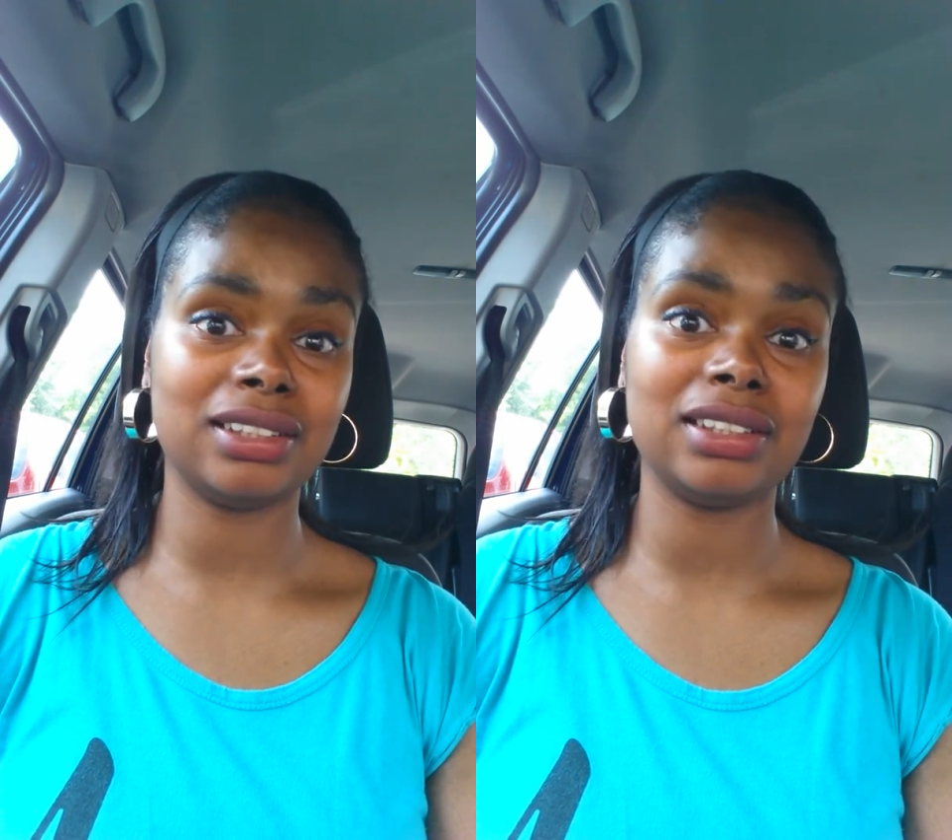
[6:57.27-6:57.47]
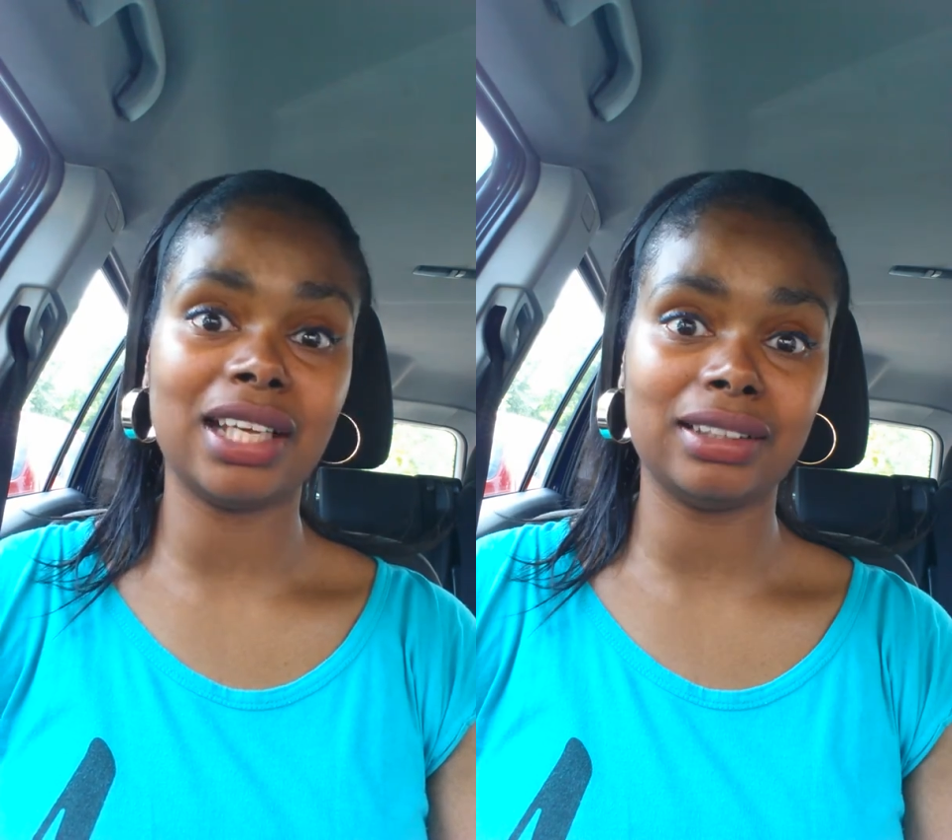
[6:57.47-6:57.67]

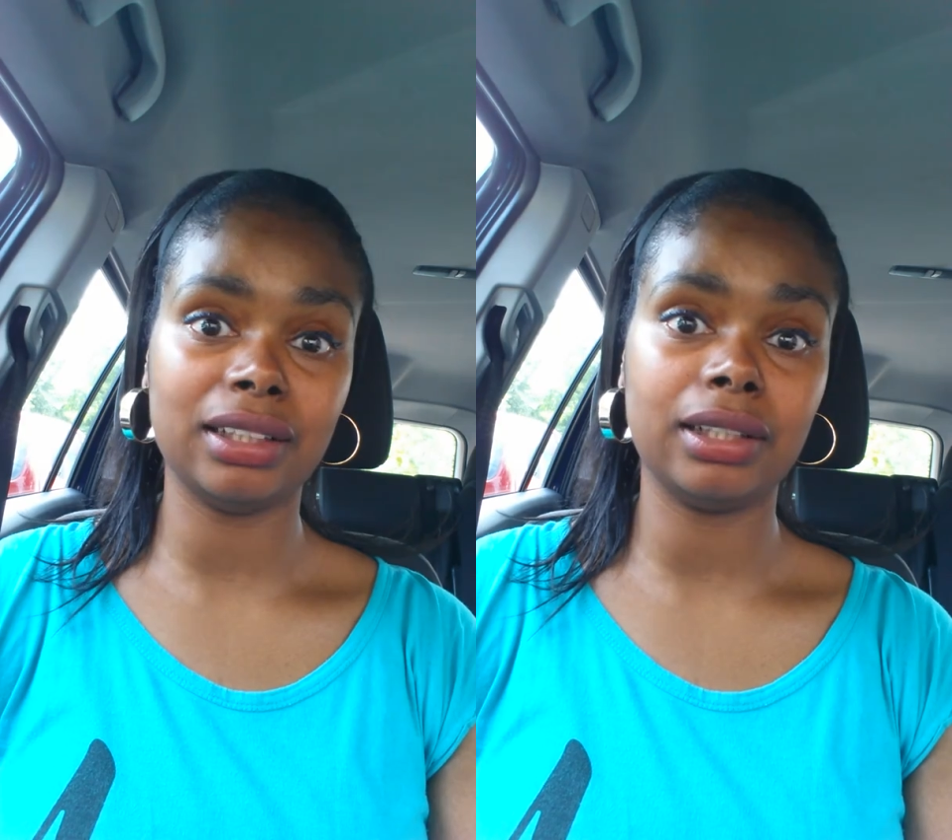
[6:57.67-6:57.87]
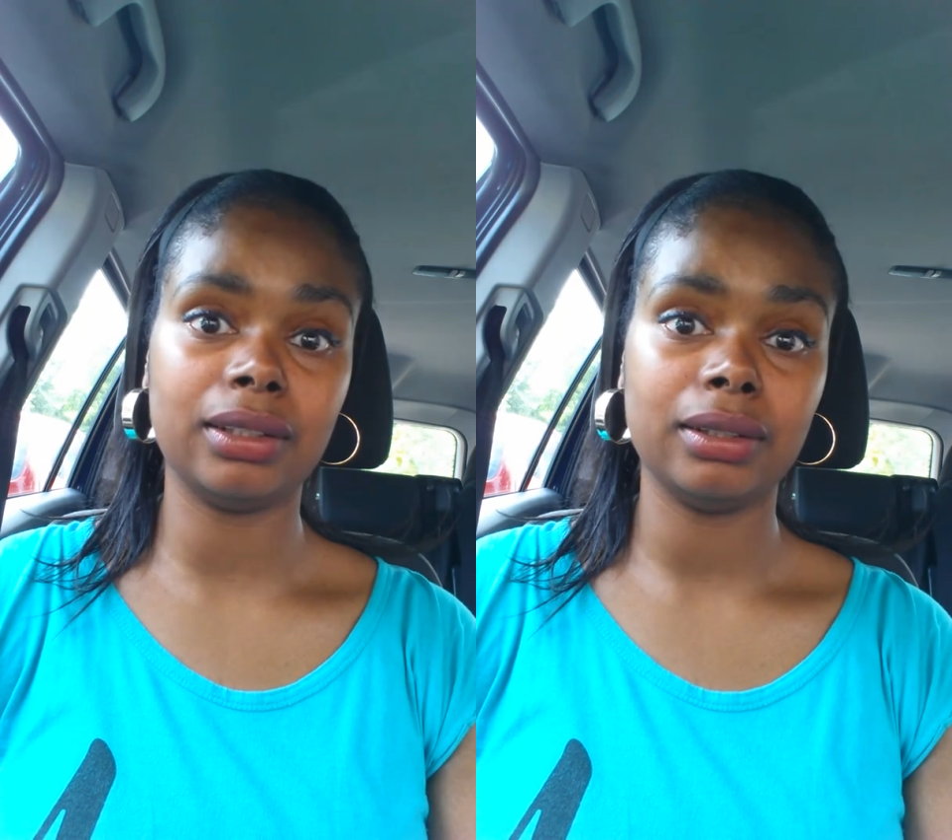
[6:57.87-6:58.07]

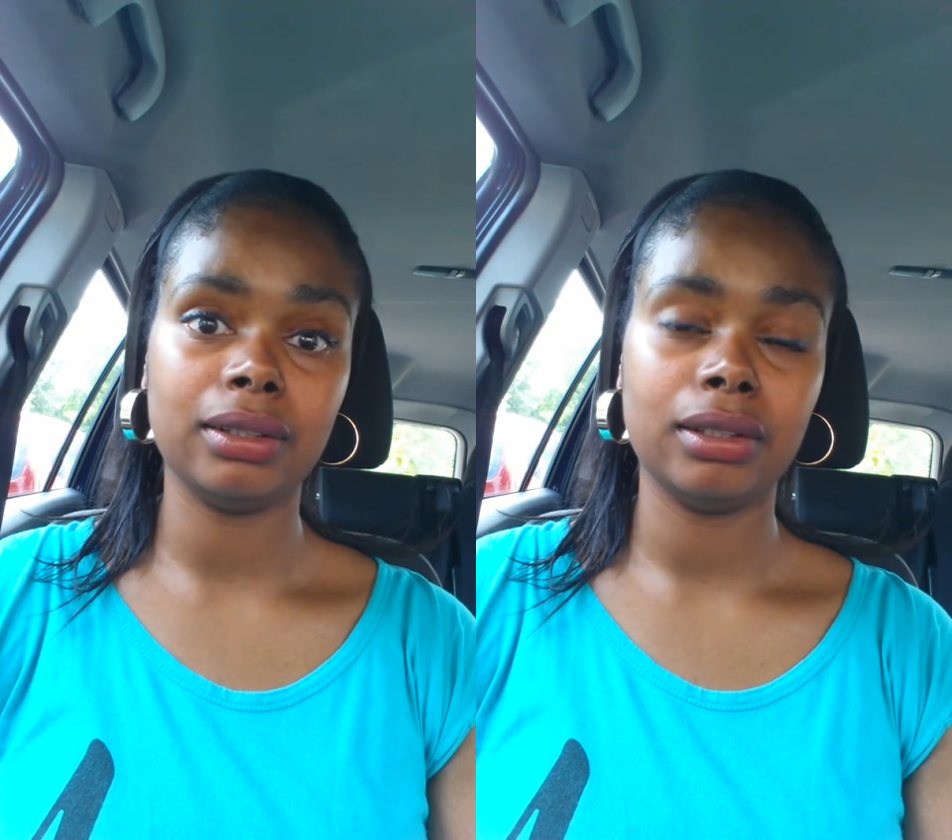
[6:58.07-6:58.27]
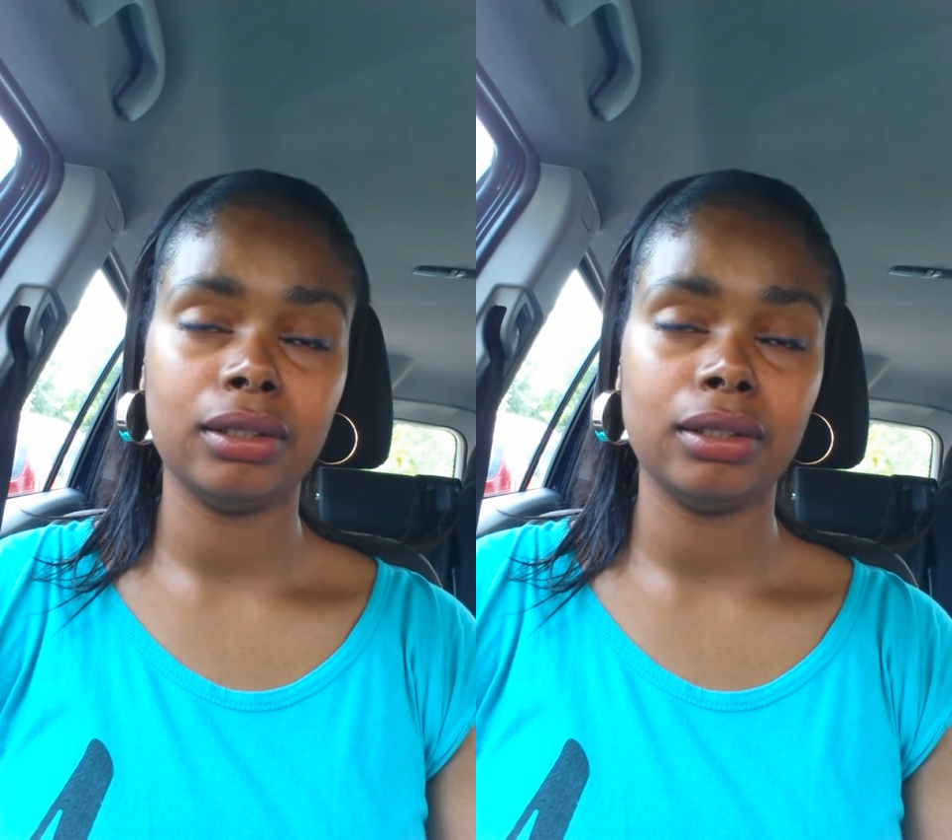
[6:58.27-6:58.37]
static,